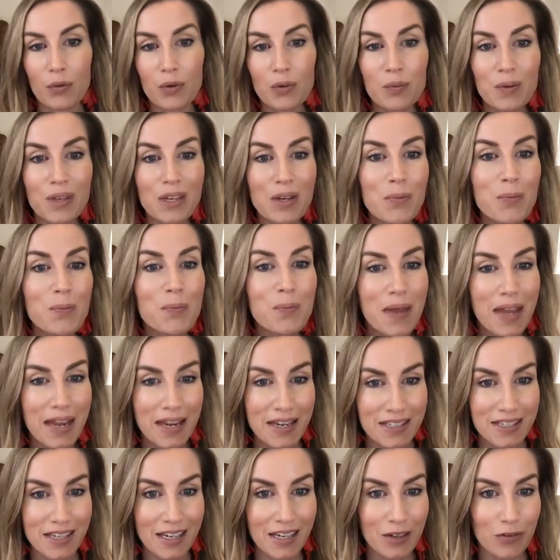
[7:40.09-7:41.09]
would be
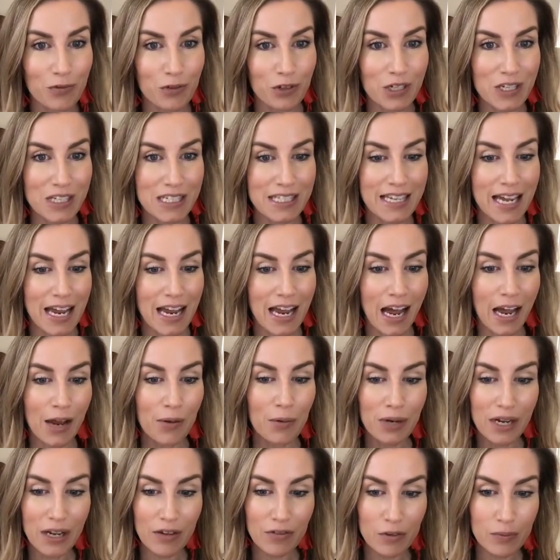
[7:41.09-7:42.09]
amazing if we could say, I
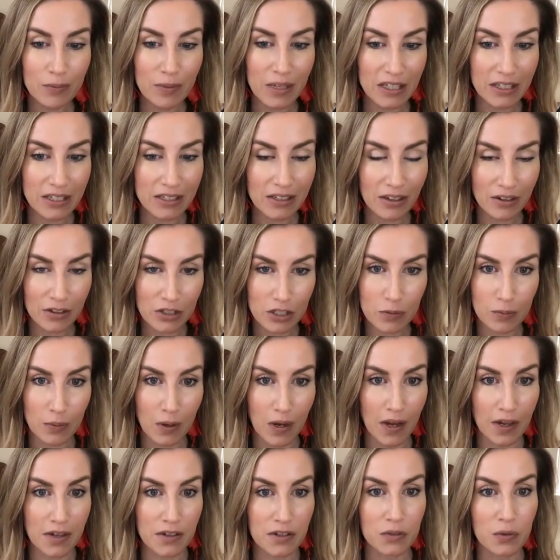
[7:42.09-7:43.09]
want to have $1 million spa.